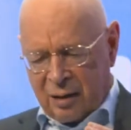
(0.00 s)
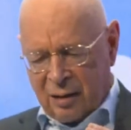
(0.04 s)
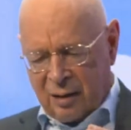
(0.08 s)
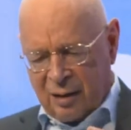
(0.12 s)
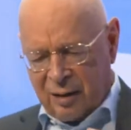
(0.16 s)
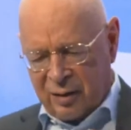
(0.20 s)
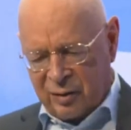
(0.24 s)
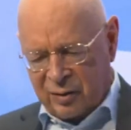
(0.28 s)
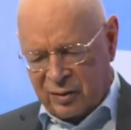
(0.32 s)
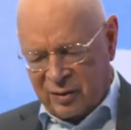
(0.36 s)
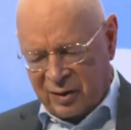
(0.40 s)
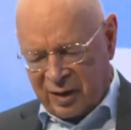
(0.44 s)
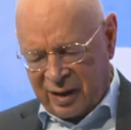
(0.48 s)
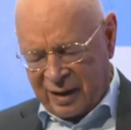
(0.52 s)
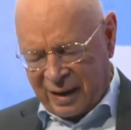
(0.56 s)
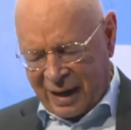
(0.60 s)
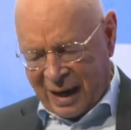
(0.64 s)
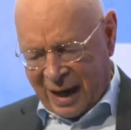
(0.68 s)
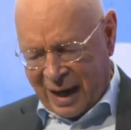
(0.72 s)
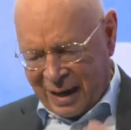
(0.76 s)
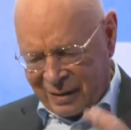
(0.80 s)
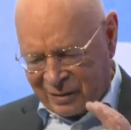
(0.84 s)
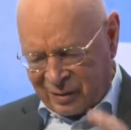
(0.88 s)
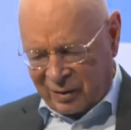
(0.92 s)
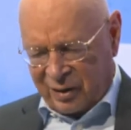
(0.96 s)
let's say,
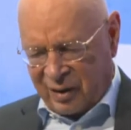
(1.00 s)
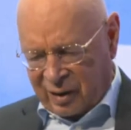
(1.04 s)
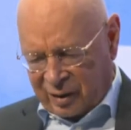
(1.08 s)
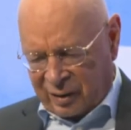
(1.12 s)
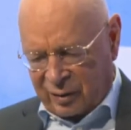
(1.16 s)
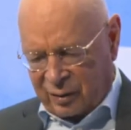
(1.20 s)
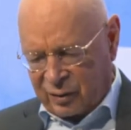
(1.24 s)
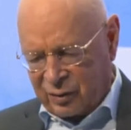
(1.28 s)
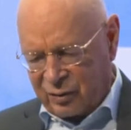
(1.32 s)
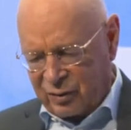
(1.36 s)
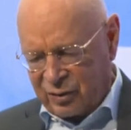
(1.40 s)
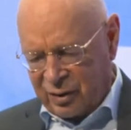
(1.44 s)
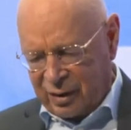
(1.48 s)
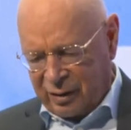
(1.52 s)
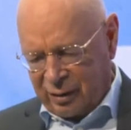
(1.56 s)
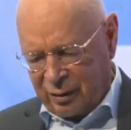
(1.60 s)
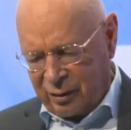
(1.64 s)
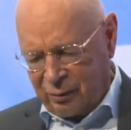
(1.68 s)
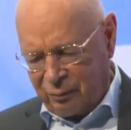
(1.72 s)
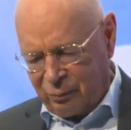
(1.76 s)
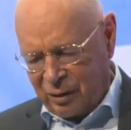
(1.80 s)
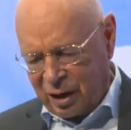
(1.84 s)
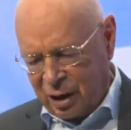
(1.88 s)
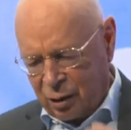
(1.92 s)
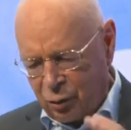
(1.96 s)
ethics
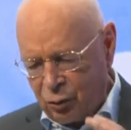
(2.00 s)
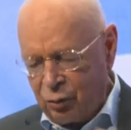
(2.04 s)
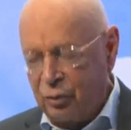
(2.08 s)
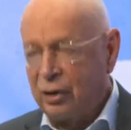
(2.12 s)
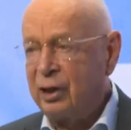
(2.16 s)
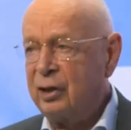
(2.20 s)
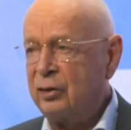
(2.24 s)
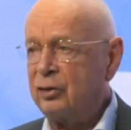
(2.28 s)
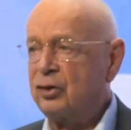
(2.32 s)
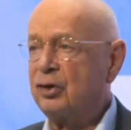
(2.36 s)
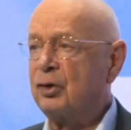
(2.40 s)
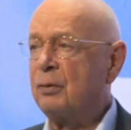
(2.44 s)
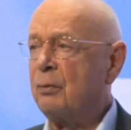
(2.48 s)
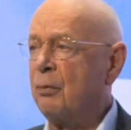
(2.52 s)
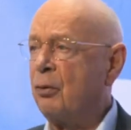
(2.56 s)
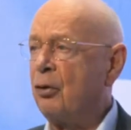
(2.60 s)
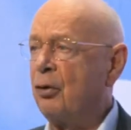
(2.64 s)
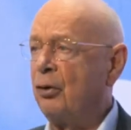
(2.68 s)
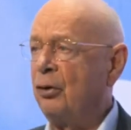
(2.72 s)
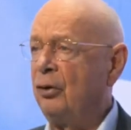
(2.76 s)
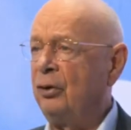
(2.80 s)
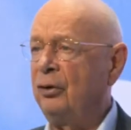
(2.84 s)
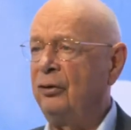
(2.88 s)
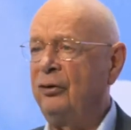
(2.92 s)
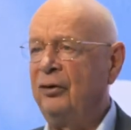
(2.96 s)
and we look at the
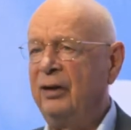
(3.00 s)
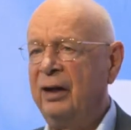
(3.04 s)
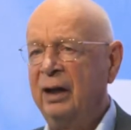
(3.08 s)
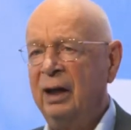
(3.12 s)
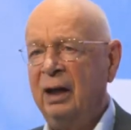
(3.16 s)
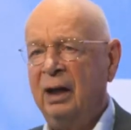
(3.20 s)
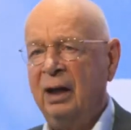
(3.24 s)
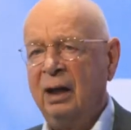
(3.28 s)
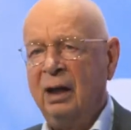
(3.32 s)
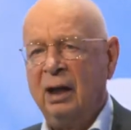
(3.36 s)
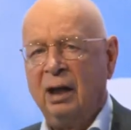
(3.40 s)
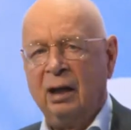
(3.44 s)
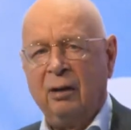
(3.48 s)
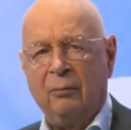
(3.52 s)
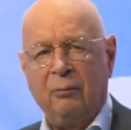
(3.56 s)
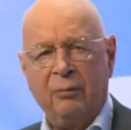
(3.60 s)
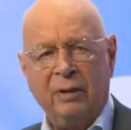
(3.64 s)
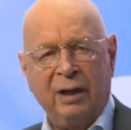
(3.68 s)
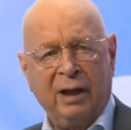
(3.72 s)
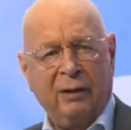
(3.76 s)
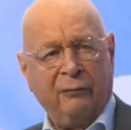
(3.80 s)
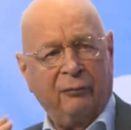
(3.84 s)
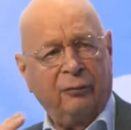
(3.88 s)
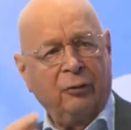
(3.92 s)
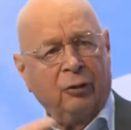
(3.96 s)
world,
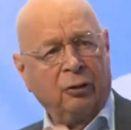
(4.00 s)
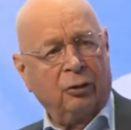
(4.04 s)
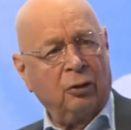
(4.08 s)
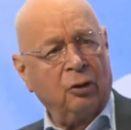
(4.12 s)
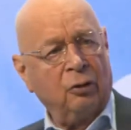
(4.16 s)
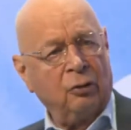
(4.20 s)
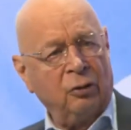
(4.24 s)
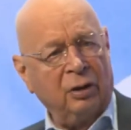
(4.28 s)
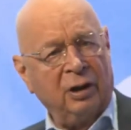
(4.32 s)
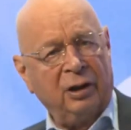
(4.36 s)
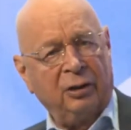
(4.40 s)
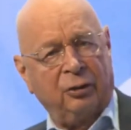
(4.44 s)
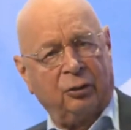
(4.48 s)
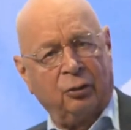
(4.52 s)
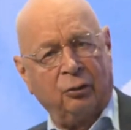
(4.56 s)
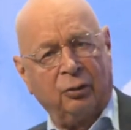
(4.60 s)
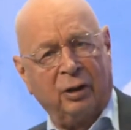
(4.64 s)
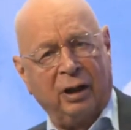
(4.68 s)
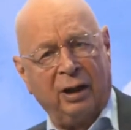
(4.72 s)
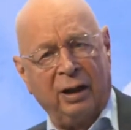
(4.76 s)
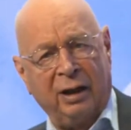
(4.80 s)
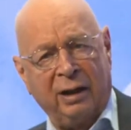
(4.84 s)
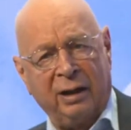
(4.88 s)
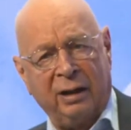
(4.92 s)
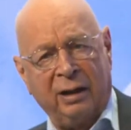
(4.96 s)
we have not only
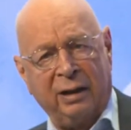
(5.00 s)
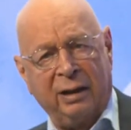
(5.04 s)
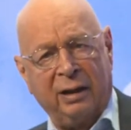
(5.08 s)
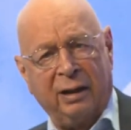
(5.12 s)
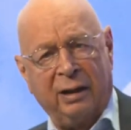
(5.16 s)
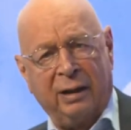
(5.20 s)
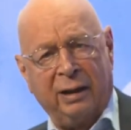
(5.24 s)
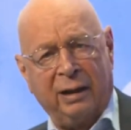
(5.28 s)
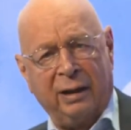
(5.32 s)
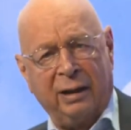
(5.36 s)
today